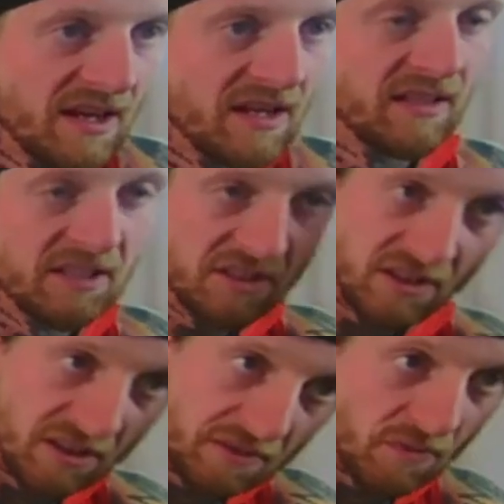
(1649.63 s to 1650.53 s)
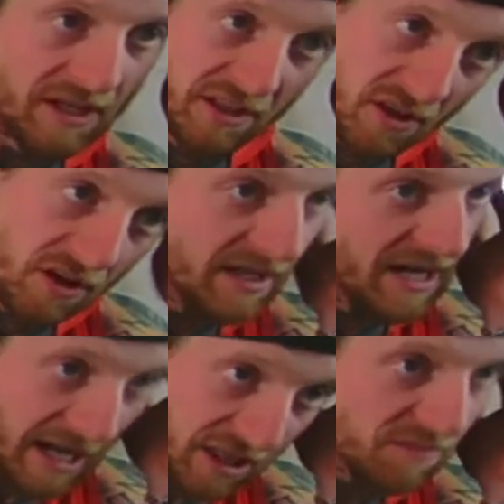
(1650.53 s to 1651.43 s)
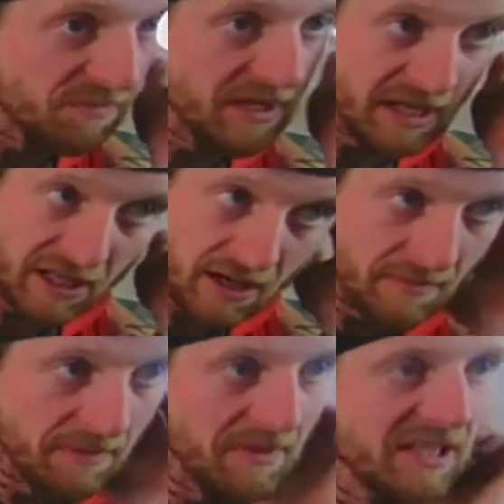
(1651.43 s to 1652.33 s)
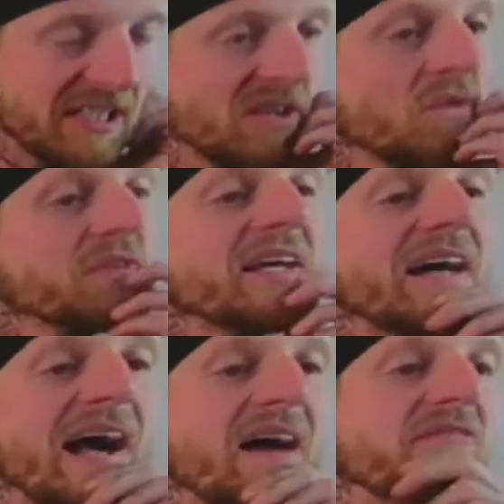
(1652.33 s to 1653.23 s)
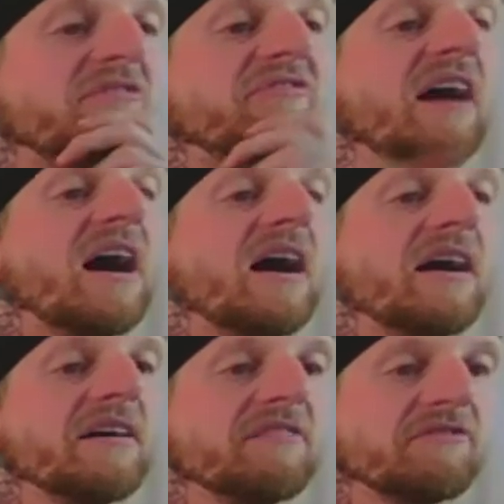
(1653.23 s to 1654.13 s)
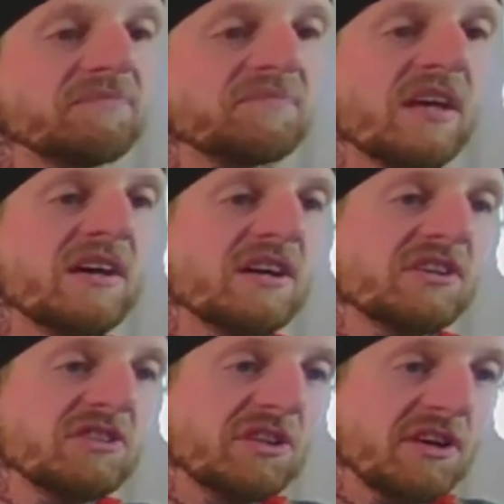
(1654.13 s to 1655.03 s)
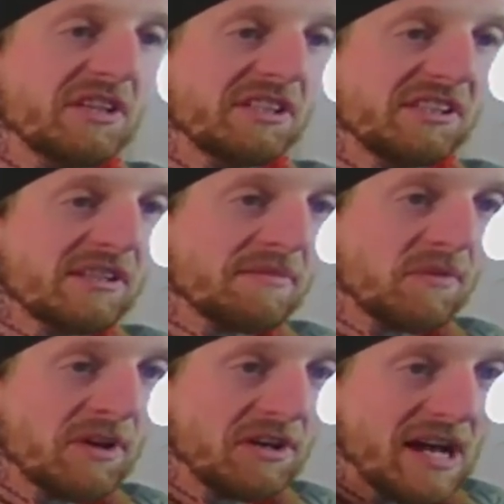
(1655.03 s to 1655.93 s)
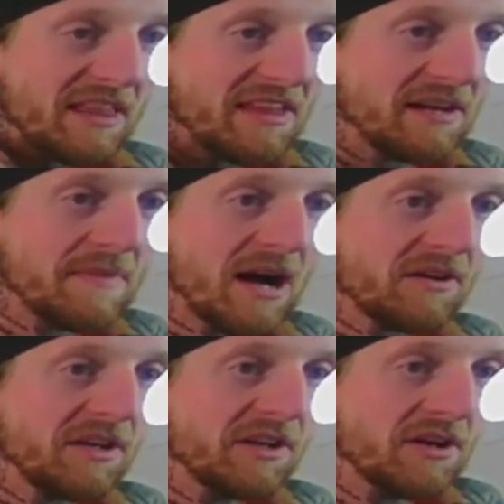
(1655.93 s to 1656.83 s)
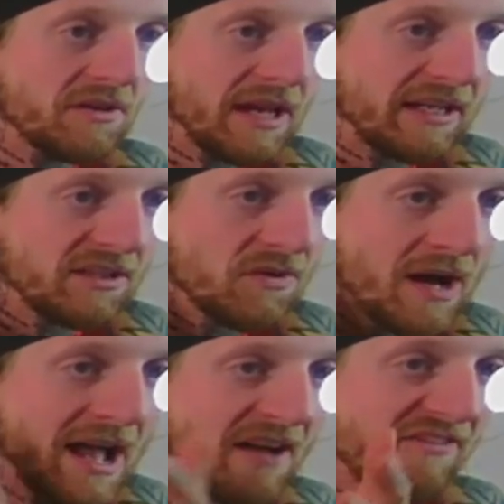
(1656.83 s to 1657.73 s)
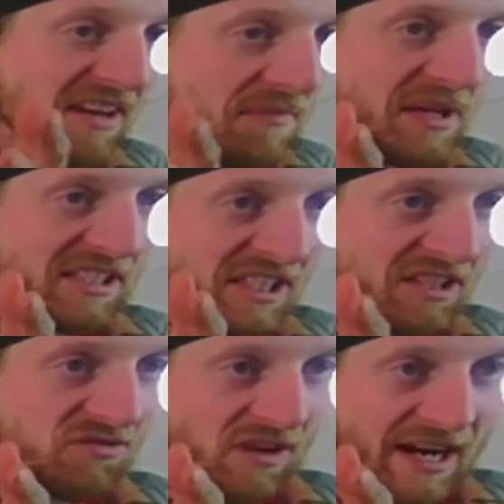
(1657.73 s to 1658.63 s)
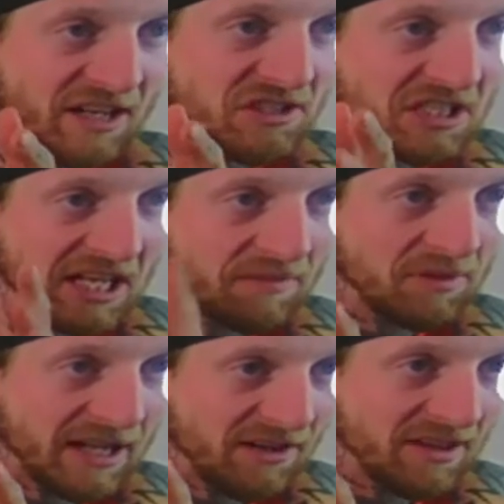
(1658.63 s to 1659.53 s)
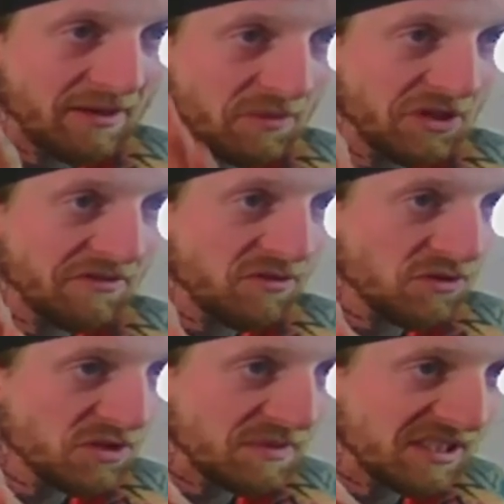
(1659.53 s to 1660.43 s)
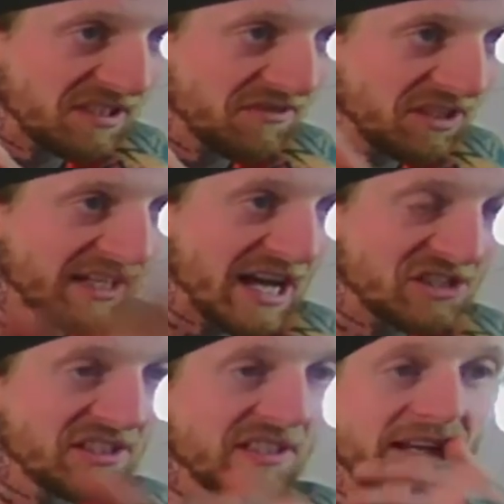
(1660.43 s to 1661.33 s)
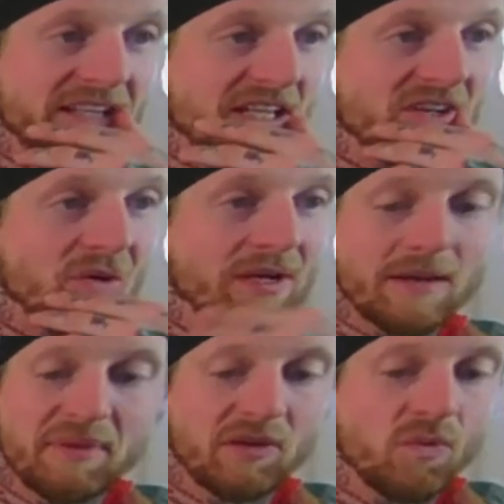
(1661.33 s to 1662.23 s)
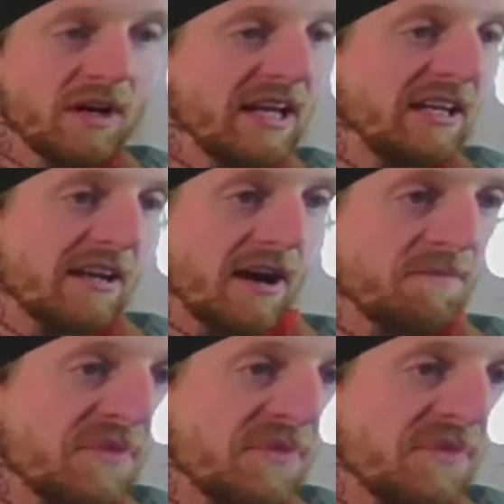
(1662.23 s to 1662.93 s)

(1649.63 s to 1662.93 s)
Let's look, when is our next pick coming? Because I don't think I have a 5. So, this is something where you got to think about, do I have any picks in this range to get a player that I'm looking for specifically? Actually, yes, I do. I got pick 189.